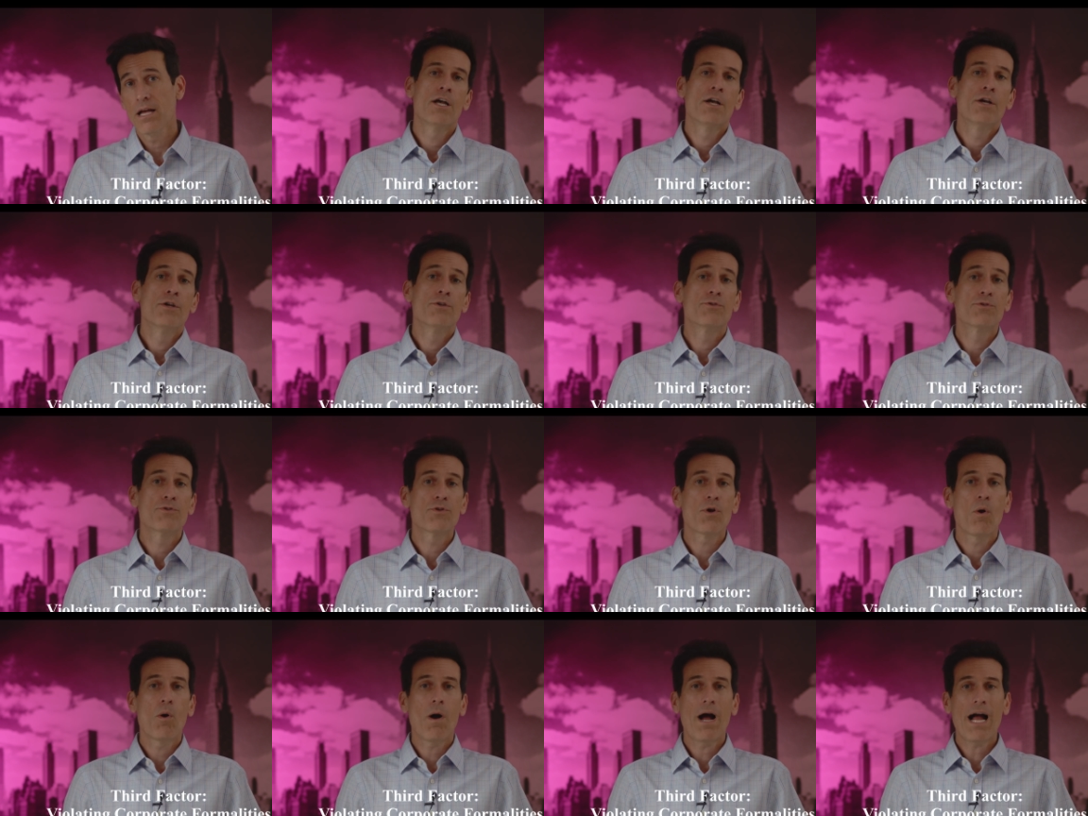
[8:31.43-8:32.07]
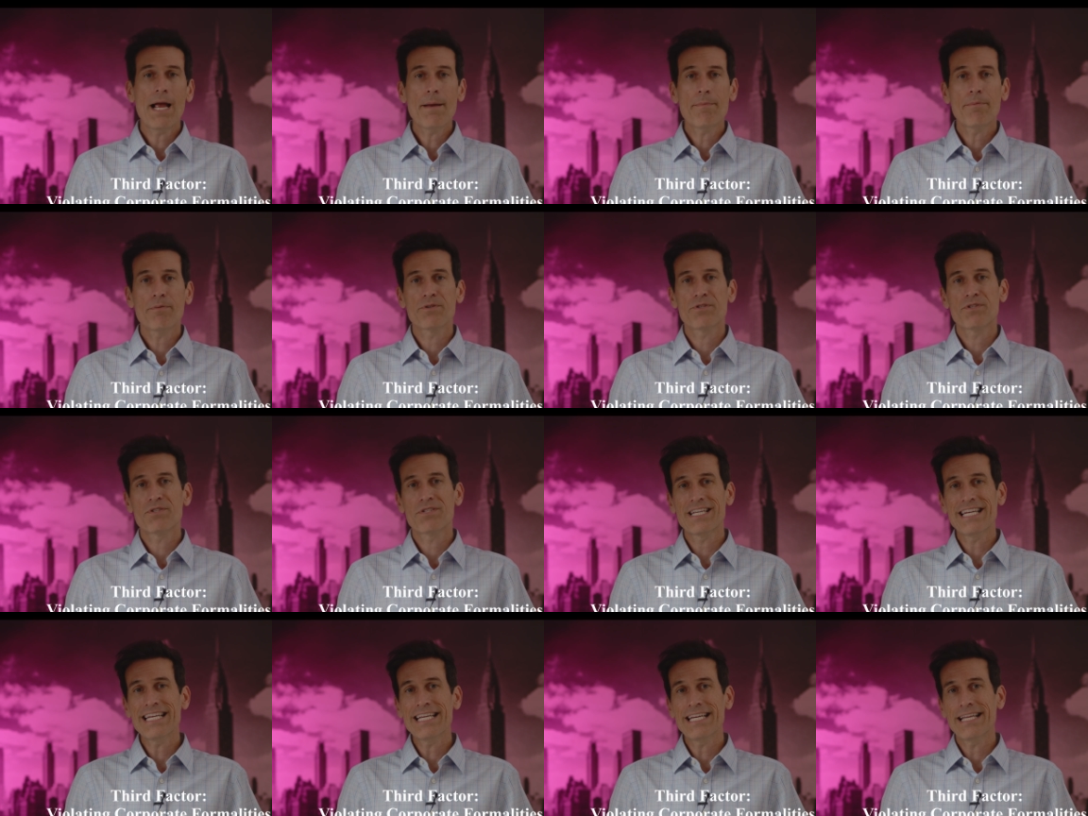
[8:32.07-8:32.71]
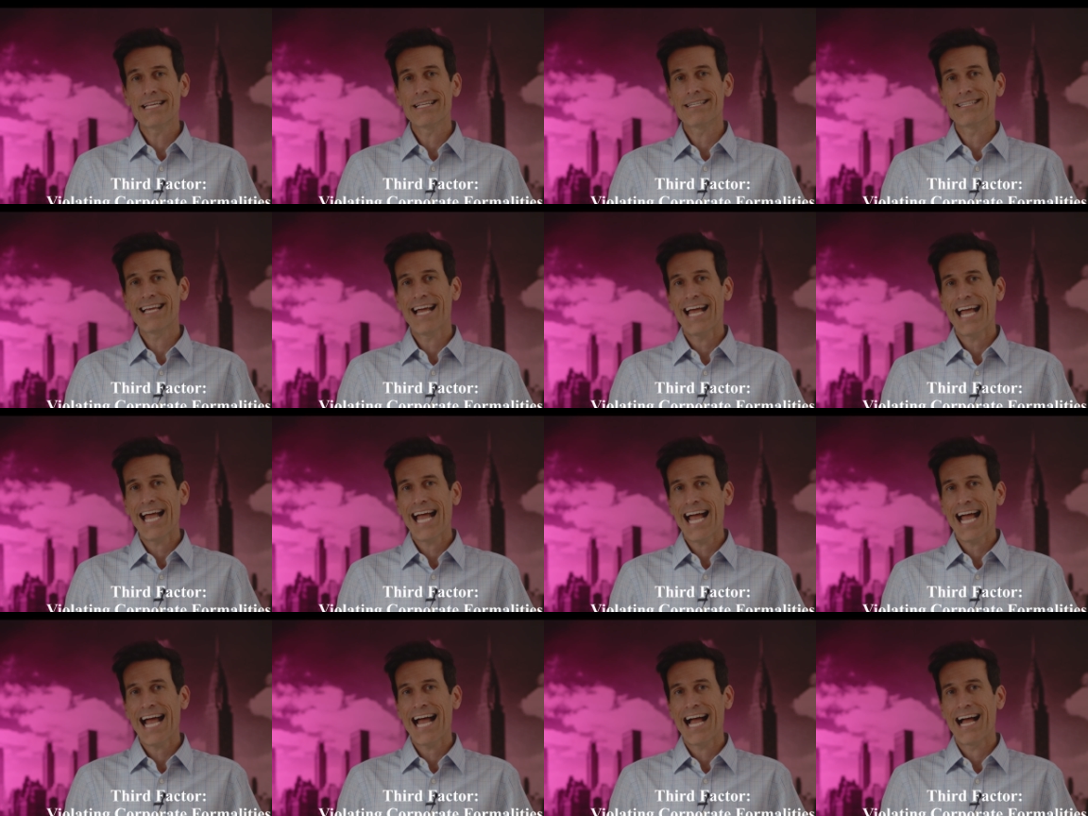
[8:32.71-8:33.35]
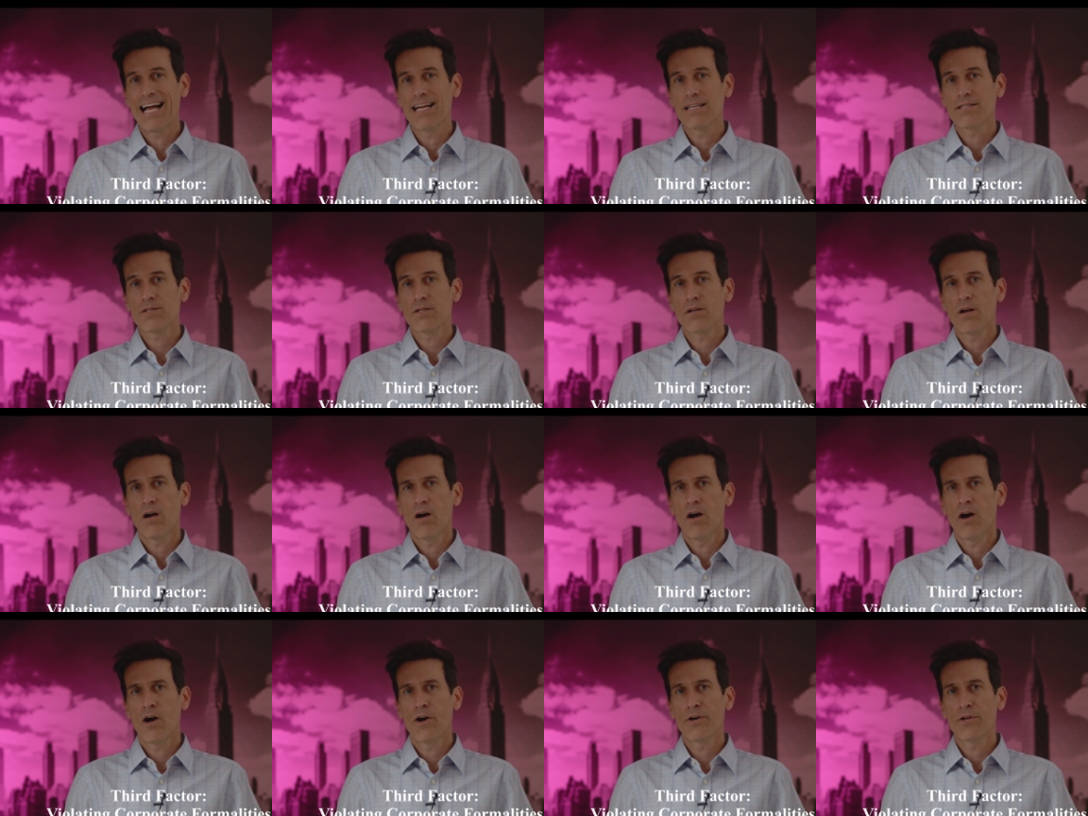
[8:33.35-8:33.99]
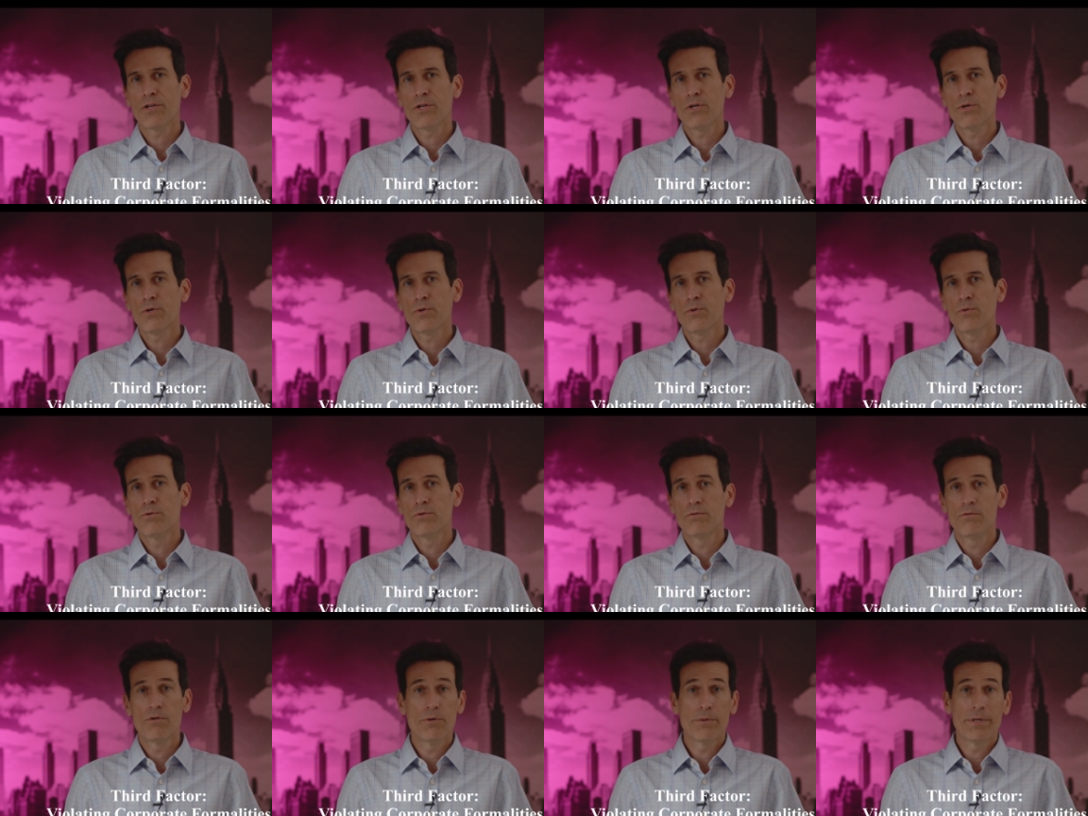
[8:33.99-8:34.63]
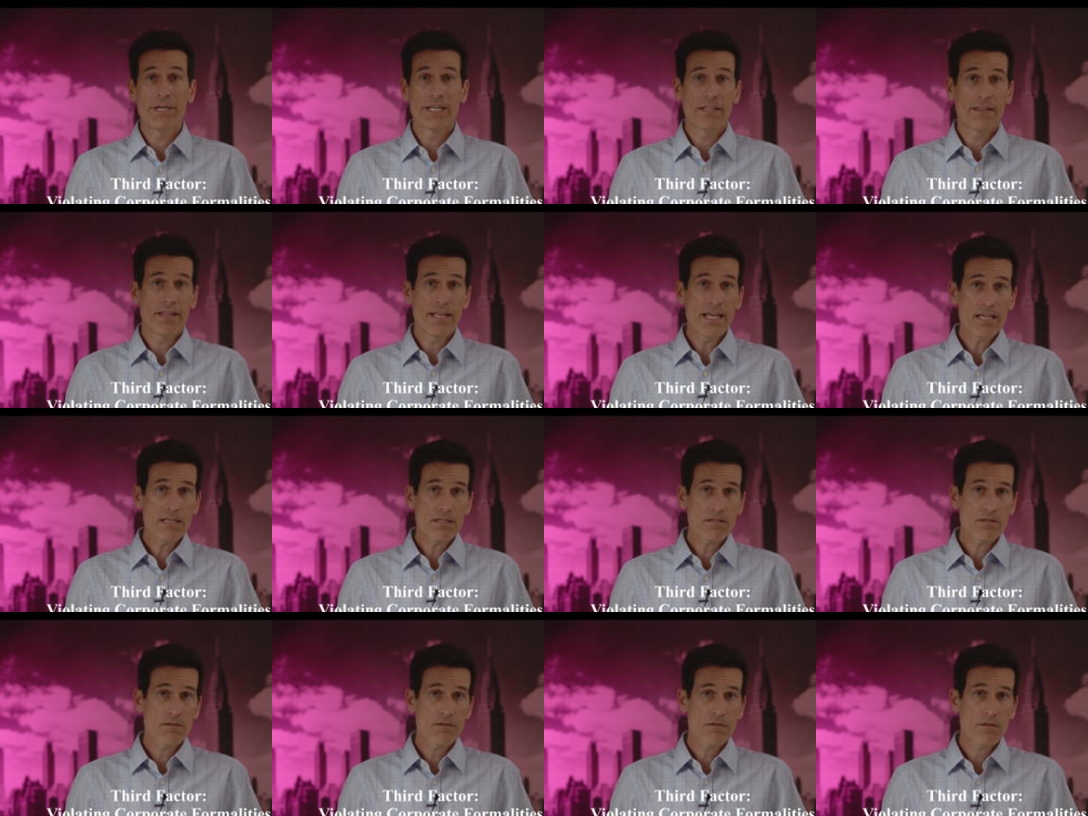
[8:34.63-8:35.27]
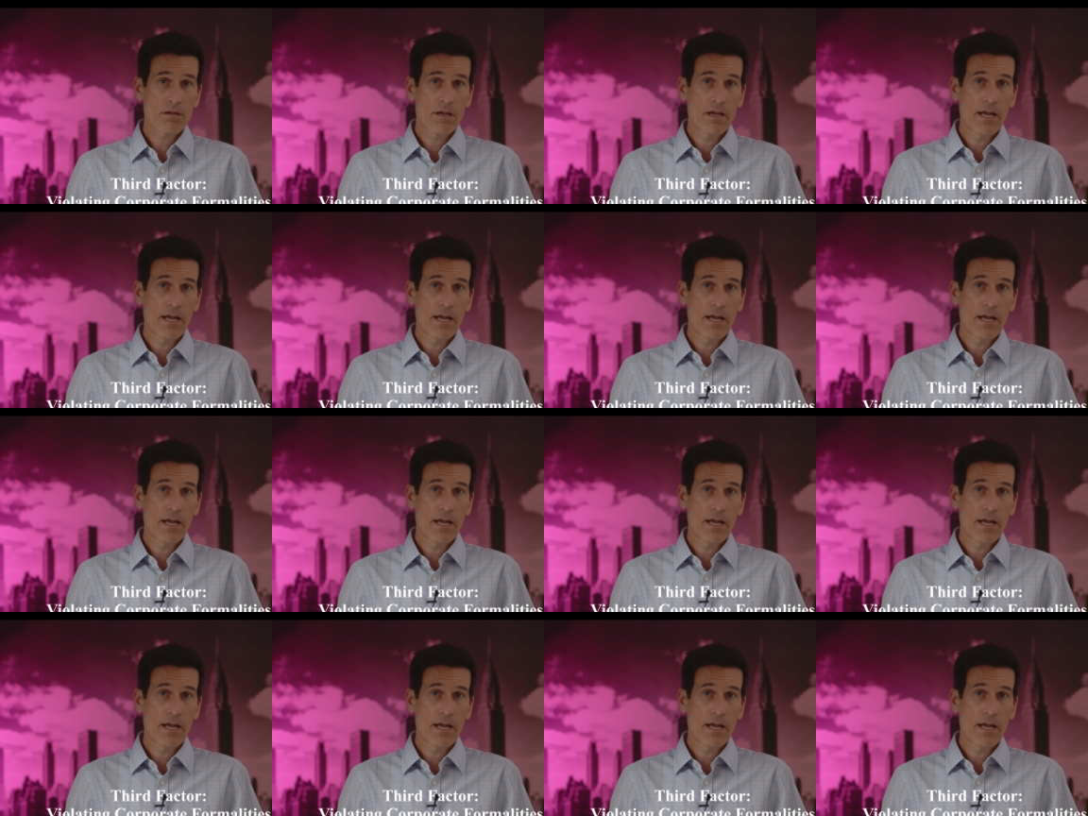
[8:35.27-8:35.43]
So I proceeded to ask, are you doing this?